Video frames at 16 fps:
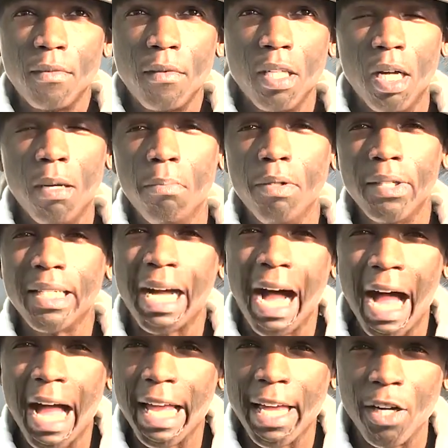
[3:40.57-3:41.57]
A book
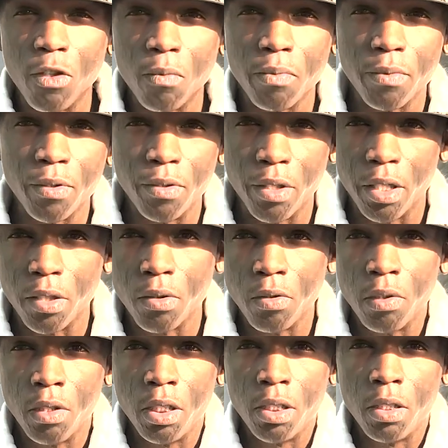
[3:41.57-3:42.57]
I help
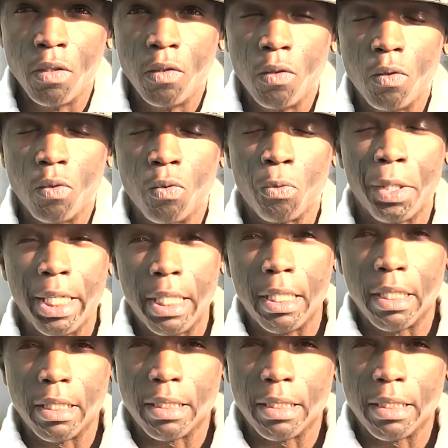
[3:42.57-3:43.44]
read